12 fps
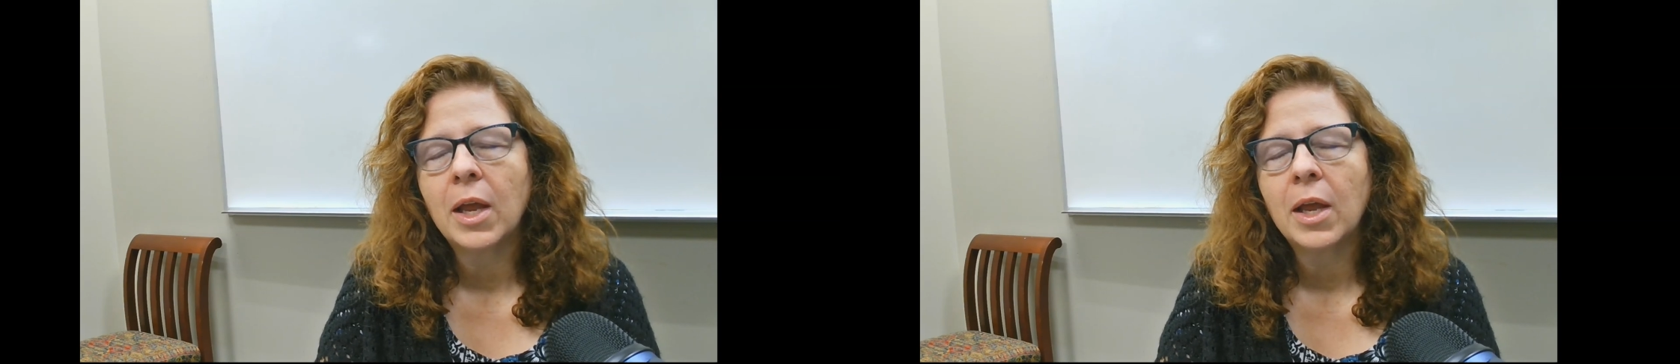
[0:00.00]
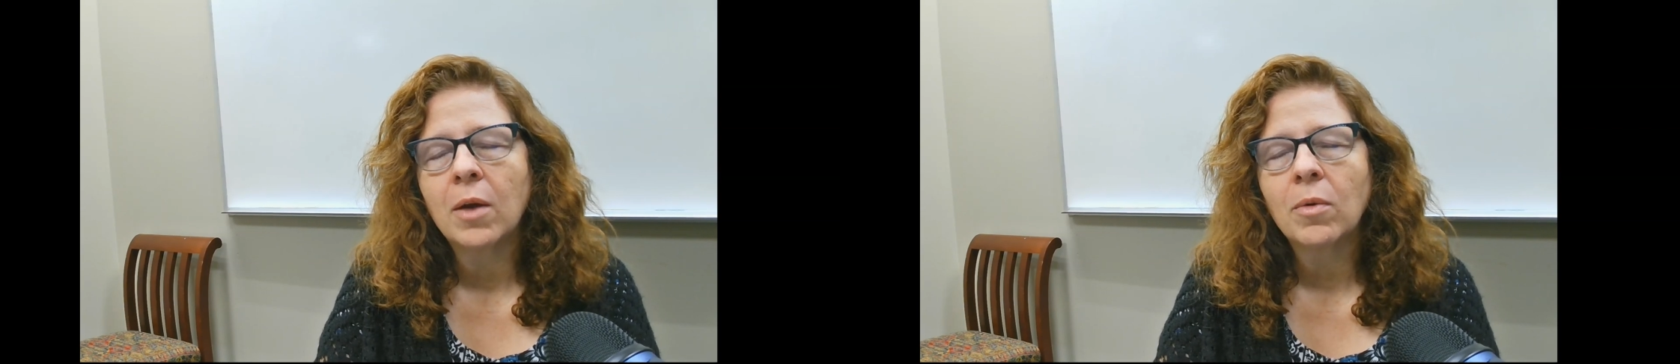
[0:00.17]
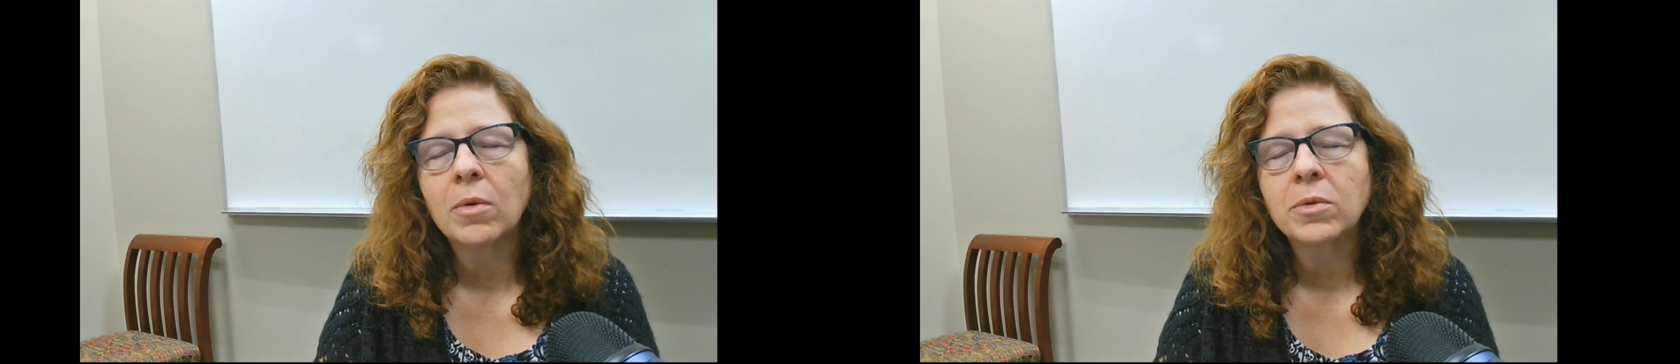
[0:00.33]

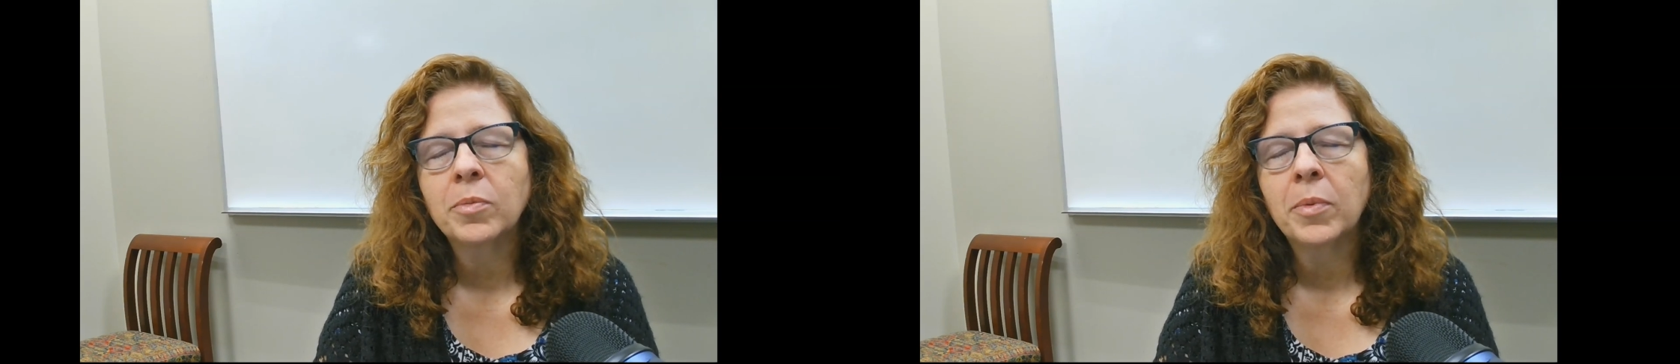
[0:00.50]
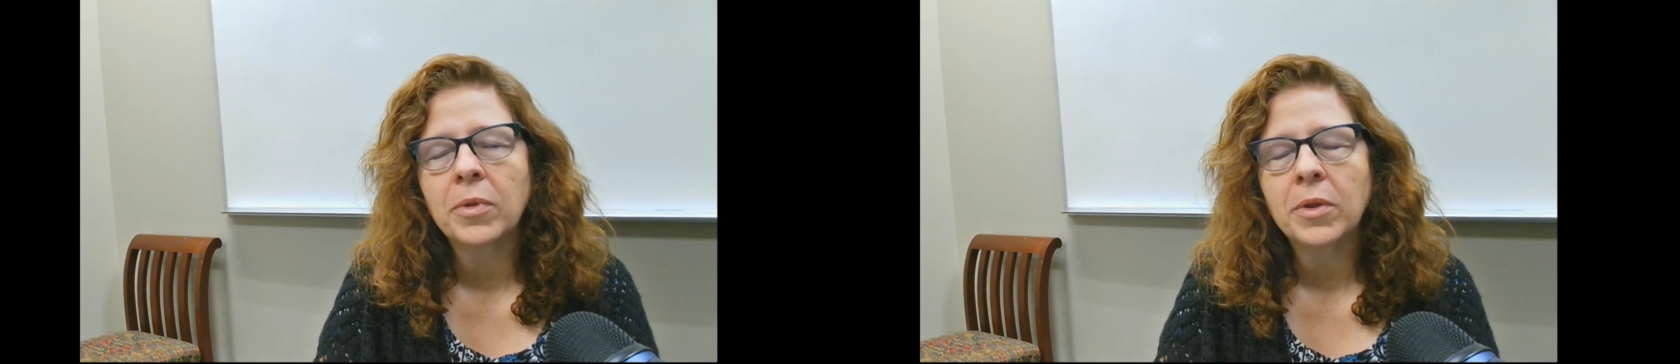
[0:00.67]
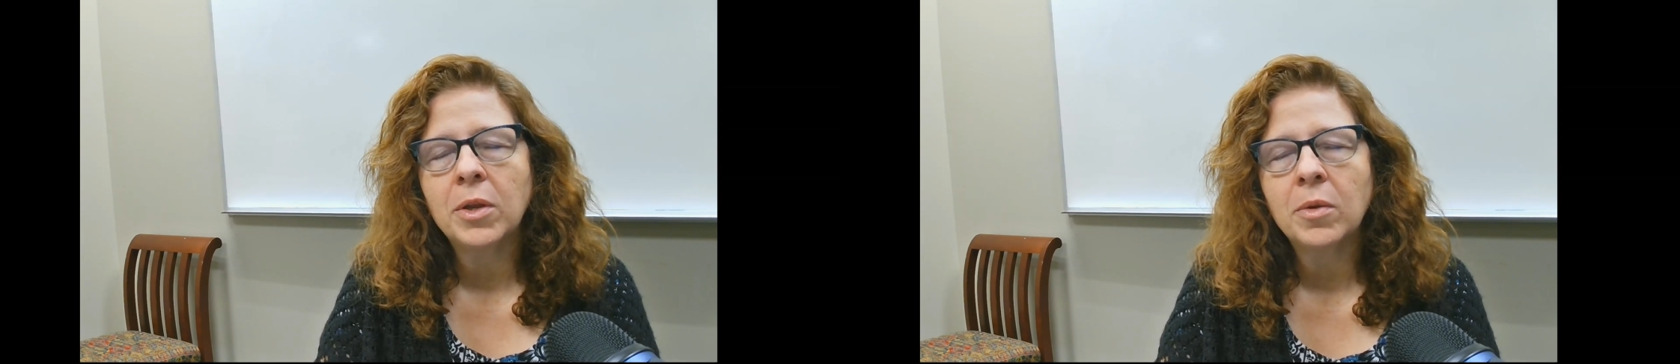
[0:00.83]
worked
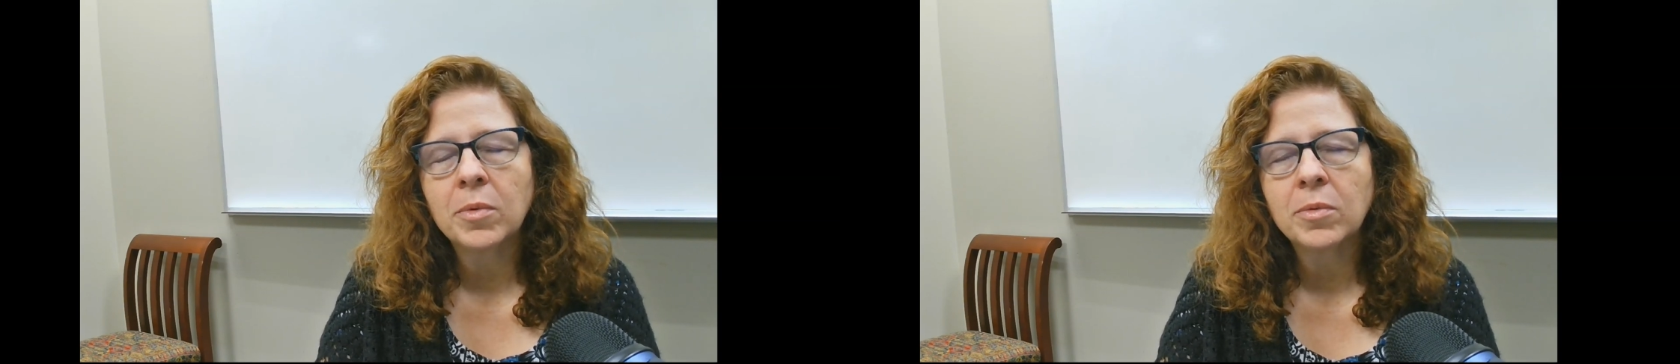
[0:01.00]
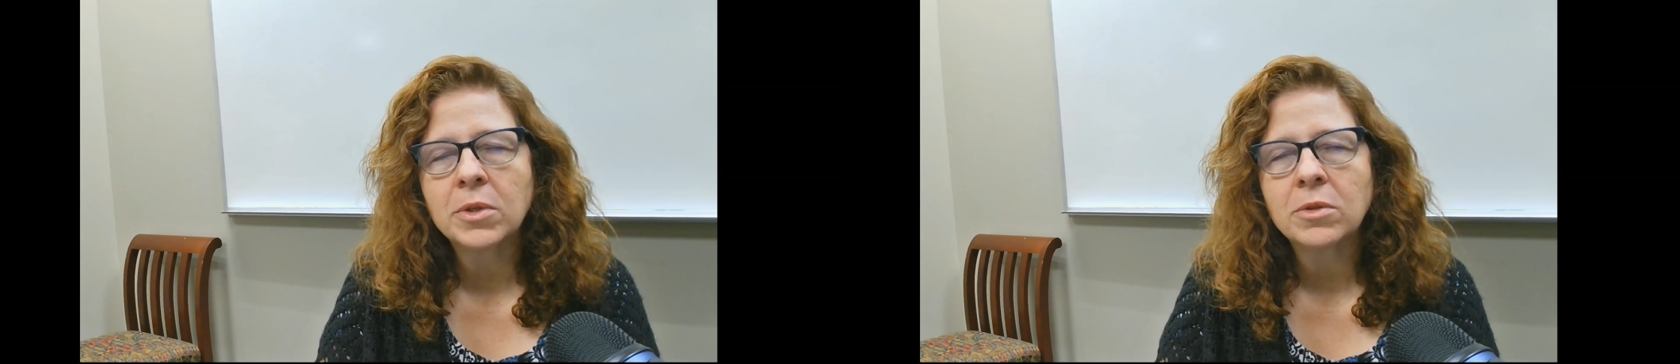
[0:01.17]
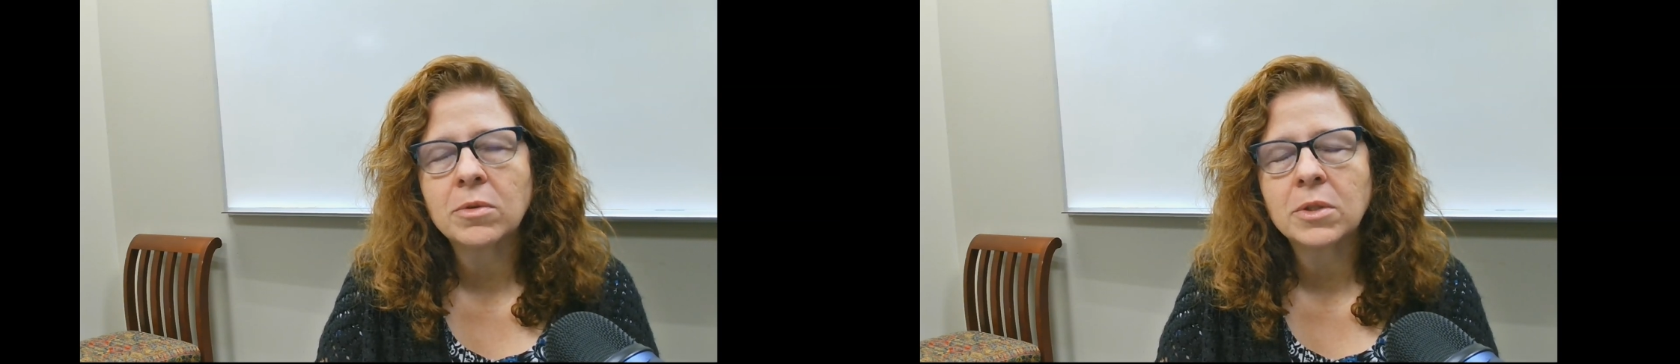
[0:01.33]
both in human
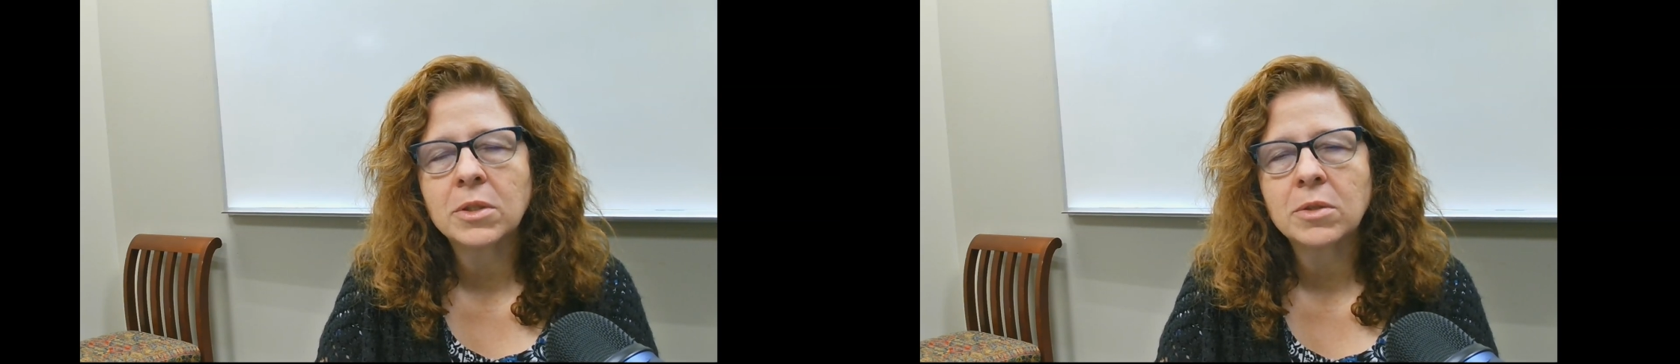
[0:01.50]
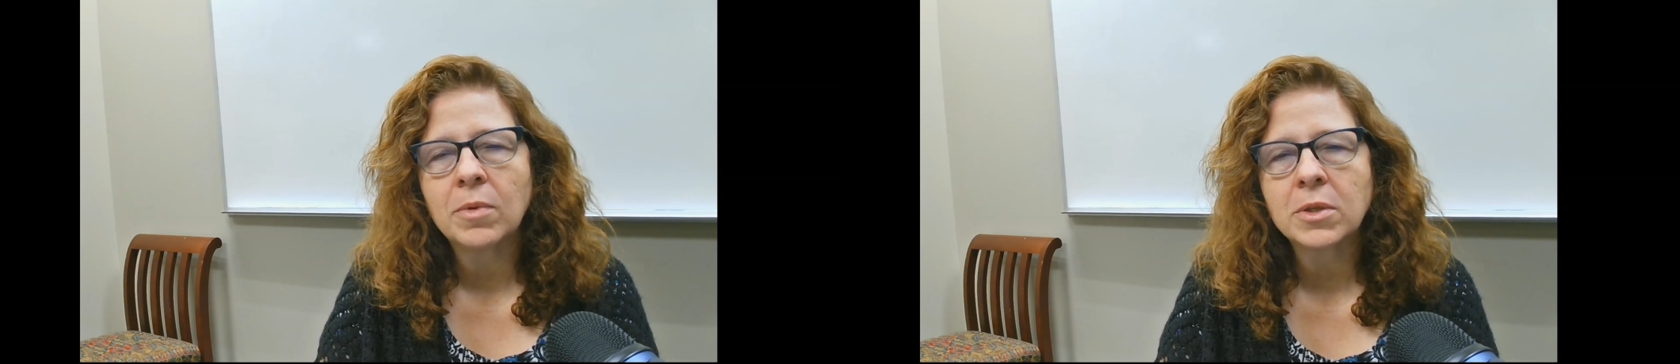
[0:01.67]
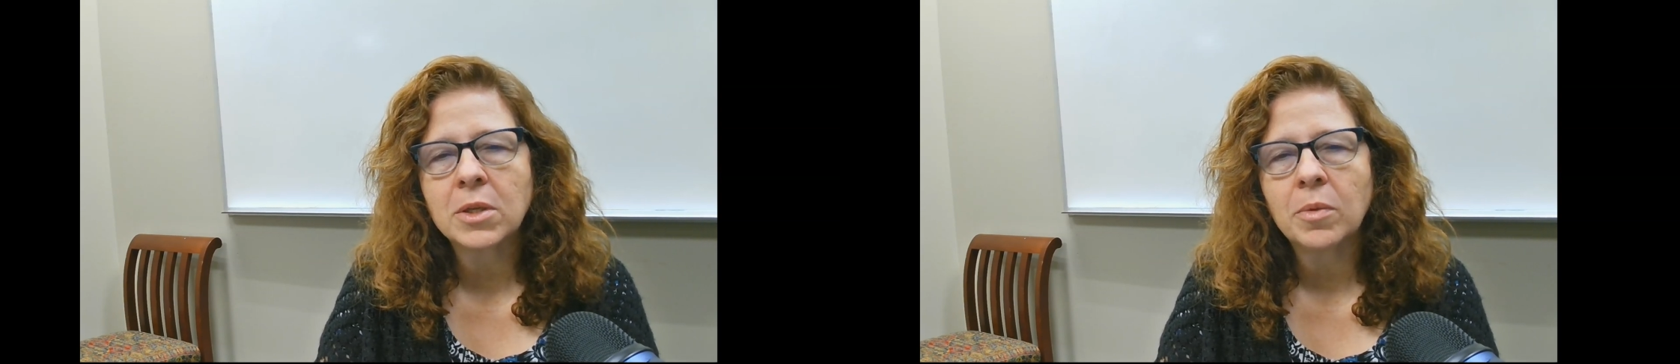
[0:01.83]
resources as
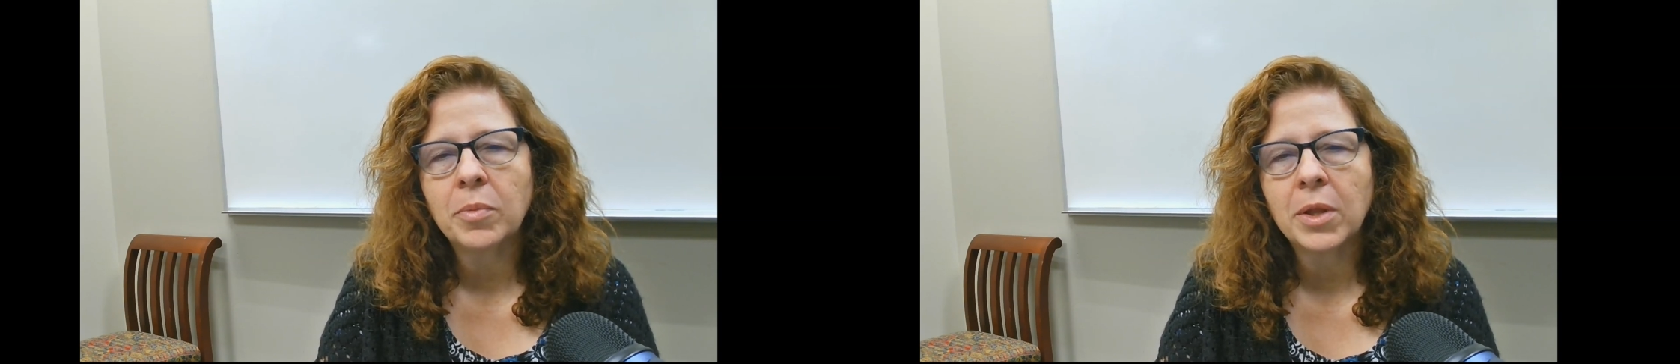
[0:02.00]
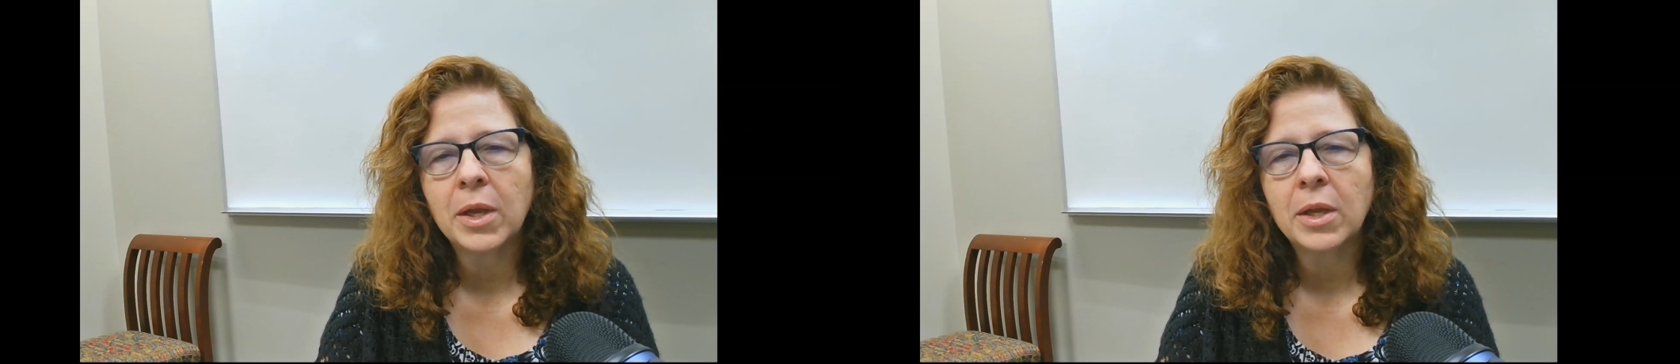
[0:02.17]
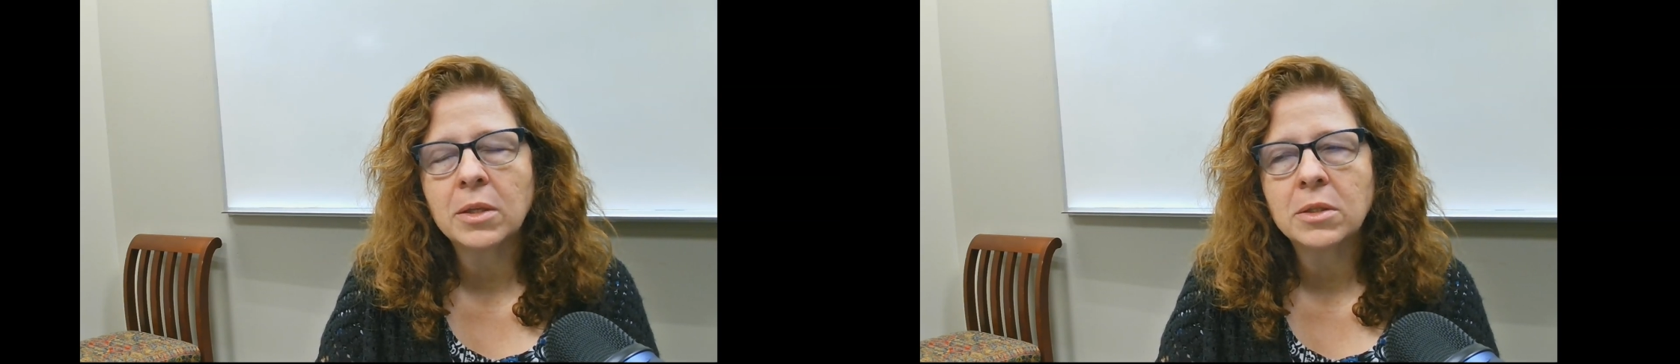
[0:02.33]
well as
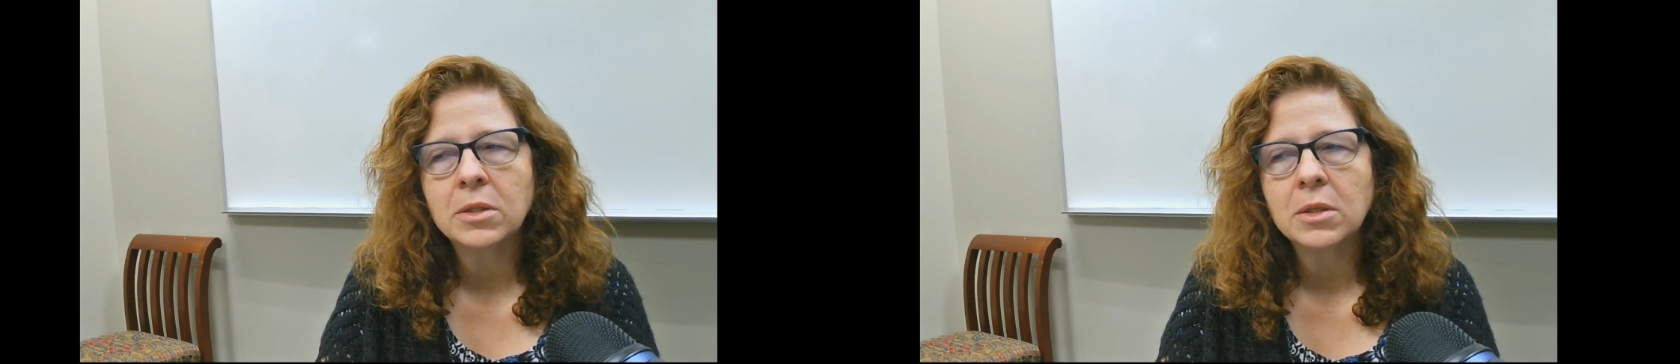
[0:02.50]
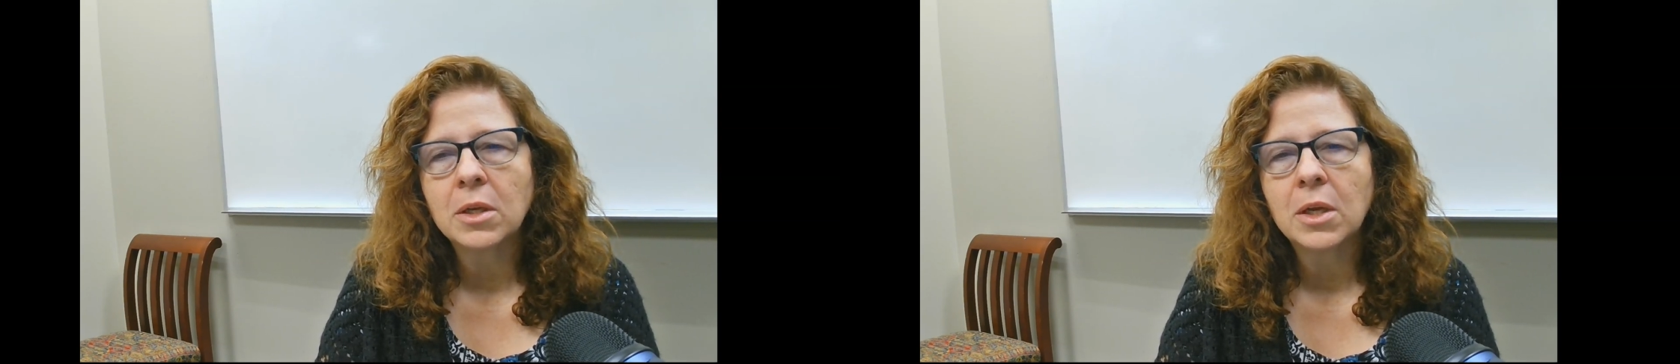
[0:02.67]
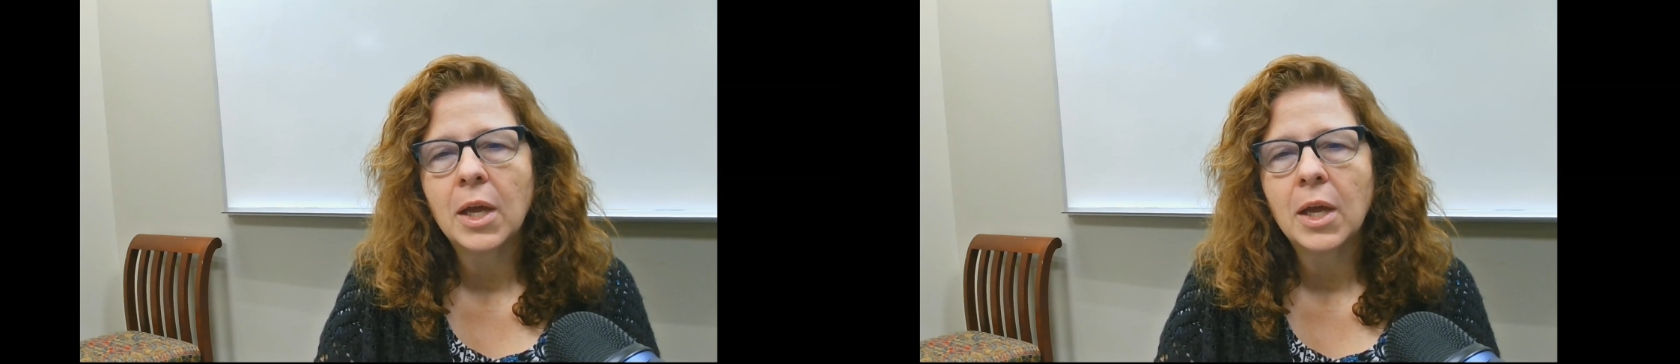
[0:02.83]
compliance,